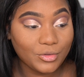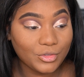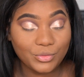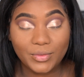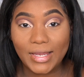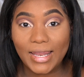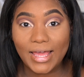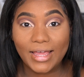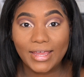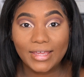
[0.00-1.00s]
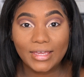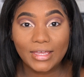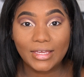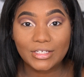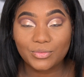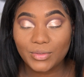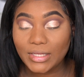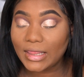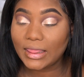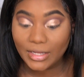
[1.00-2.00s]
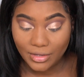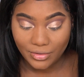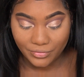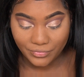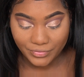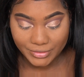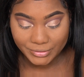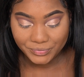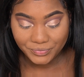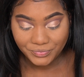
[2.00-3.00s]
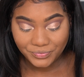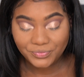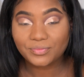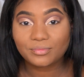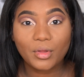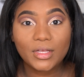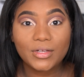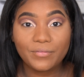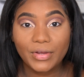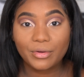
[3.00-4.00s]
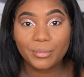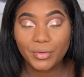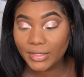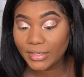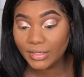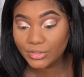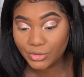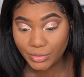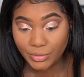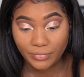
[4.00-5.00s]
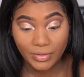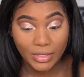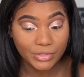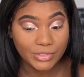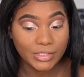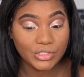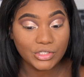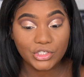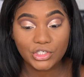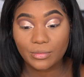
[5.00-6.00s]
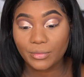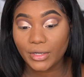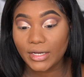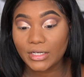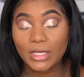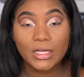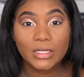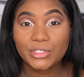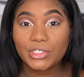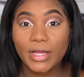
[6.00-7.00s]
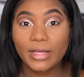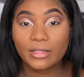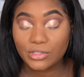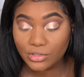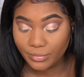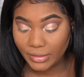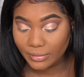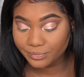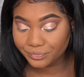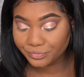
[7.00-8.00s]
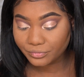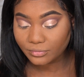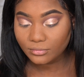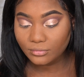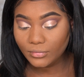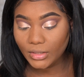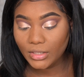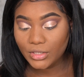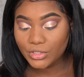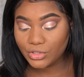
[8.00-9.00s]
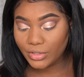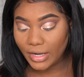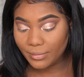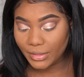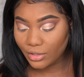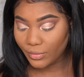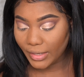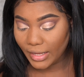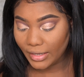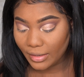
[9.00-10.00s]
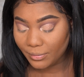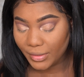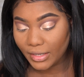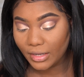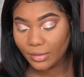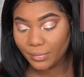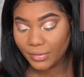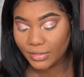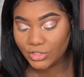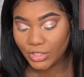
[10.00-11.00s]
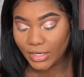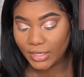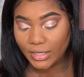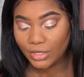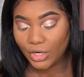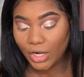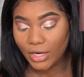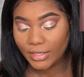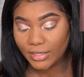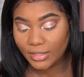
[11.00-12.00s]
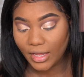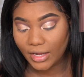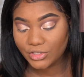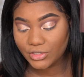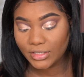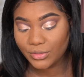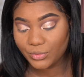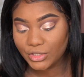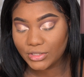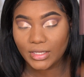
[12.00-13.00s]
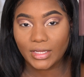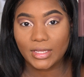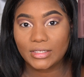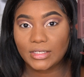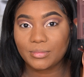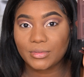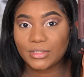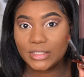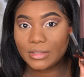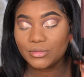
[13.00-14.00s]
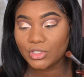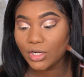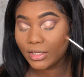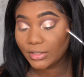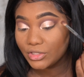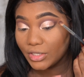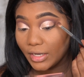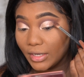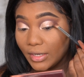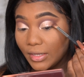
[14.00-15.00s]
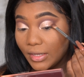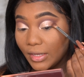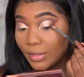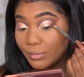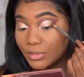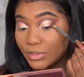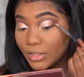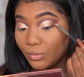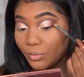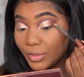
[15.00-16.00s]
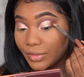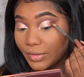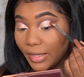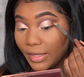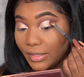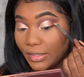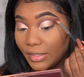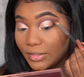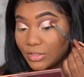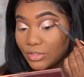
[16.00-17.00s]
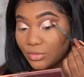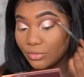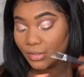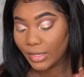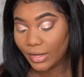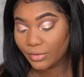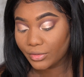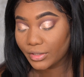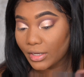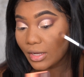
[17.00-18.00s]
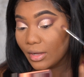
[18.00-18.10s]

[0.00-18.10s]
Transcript: Do we like? Yes, we love. Very pretty trio of colors that just shimmer and shine. They're so bomb. So now I'm gonna go ahead and pick up the shade Naughty, actually, which is like a deep, deep chocolate shade. And I'm just gonna work that into the outer